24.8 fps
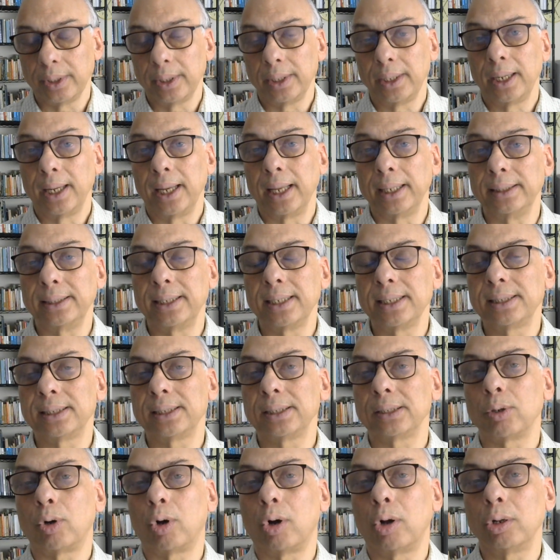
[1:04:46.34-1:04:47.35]
And
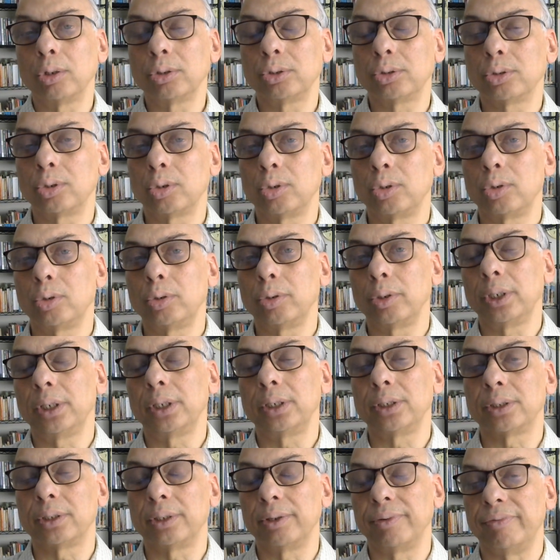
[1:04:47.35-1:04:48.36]
this also
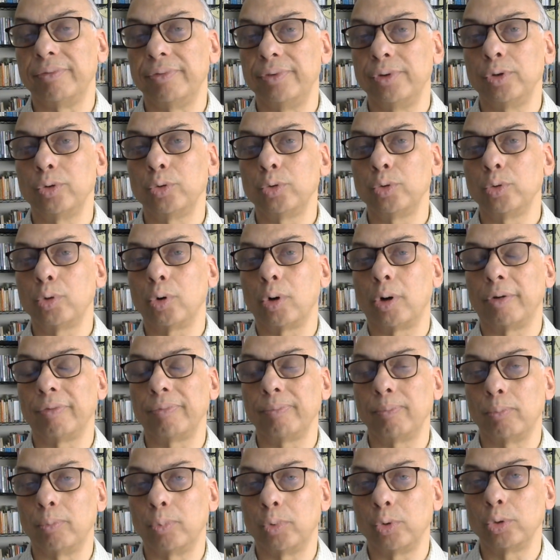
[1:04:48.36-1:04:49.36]
is the view of
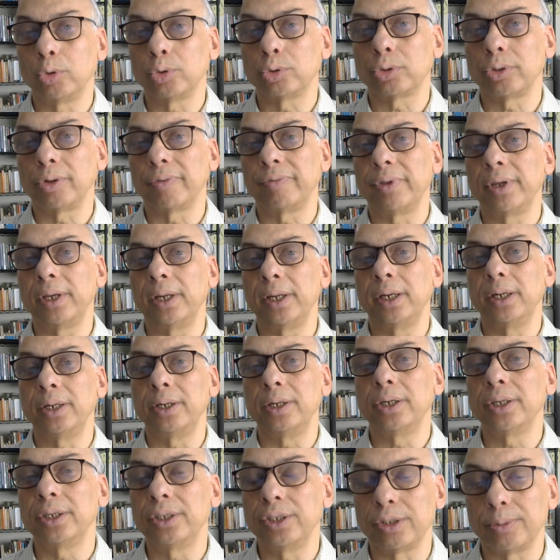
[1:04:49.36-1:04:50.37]
most of the
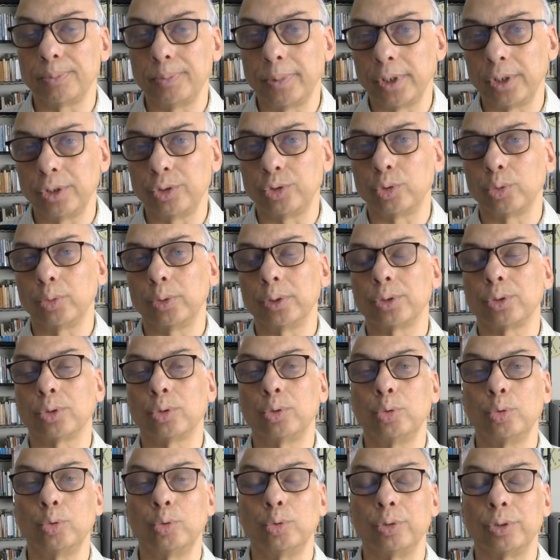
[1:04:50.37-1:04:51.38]
Indian spiritual
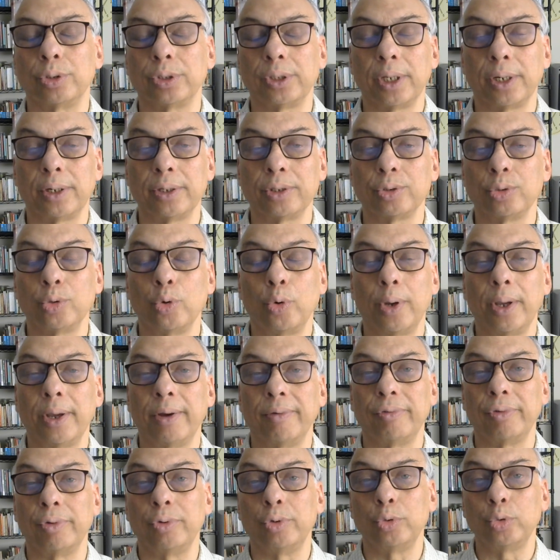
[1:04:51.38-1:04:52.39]
schools. There is no
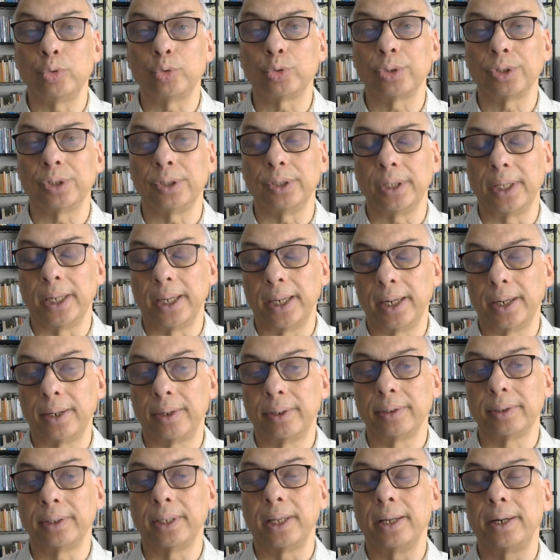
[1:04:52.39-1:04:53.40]
evolution there.
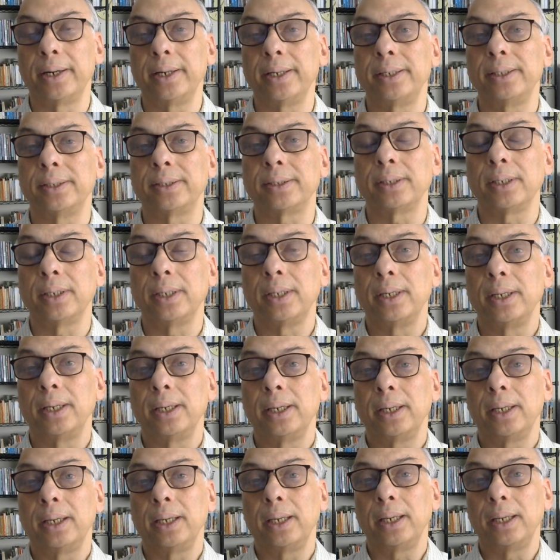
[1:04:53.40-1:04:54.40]
There is
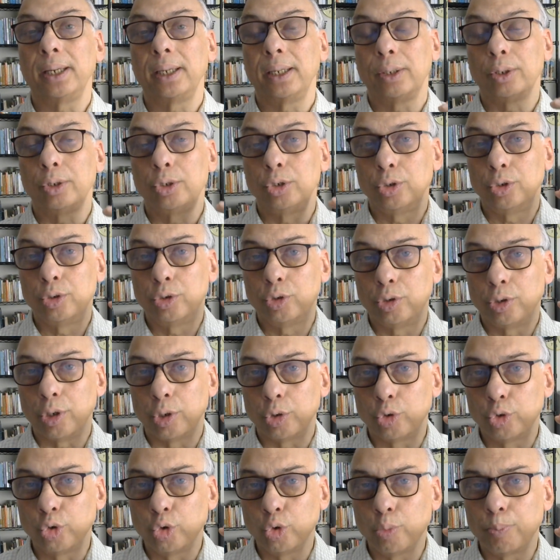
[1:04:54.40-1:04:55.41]

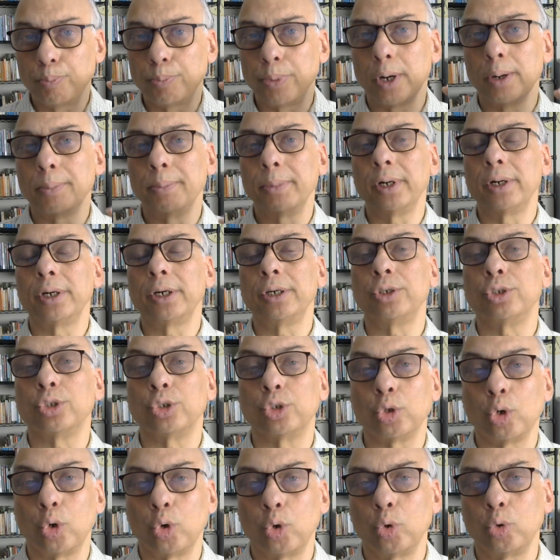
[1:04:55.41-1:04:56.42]
two permanent
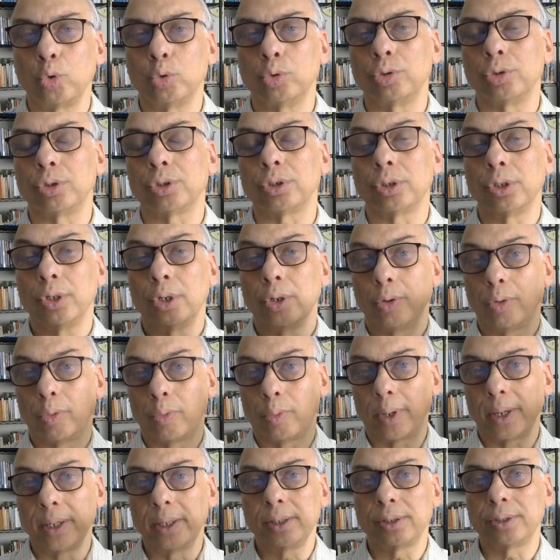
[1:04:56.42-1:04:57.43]
zones.
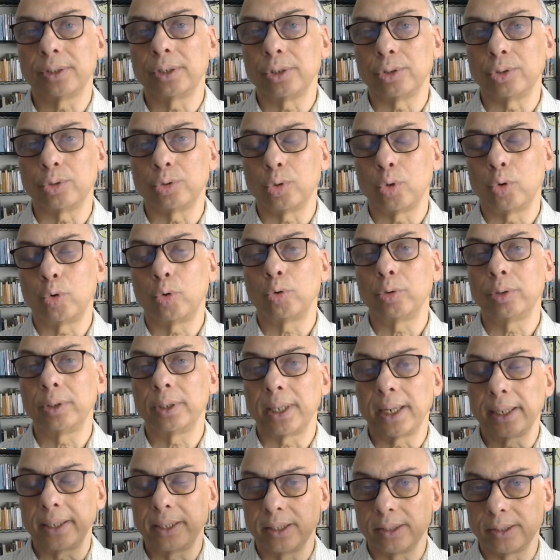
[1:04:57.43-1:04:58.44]
One is the zone
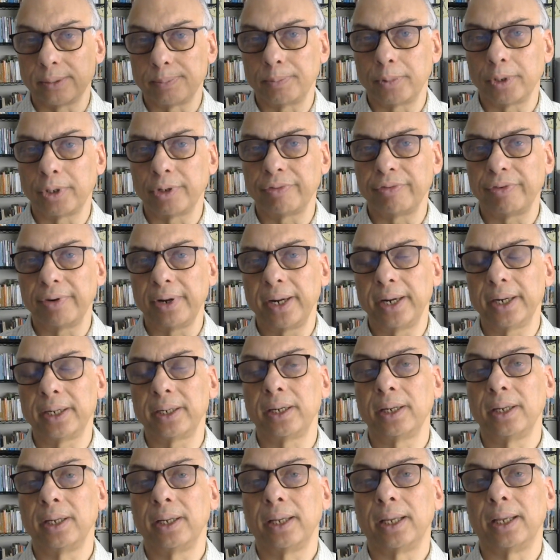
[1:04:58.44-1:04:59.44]
that is
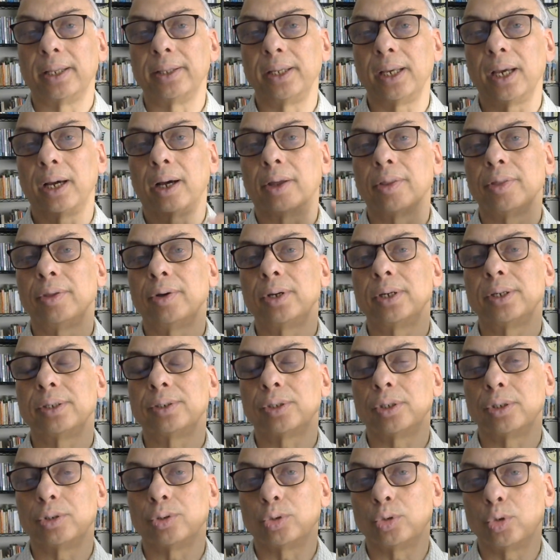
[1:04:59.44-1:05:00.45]
perfect, the other is
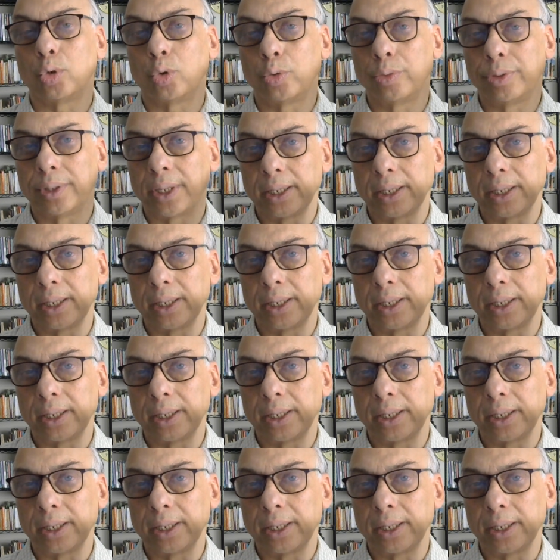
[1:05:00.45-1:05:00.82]
the zone that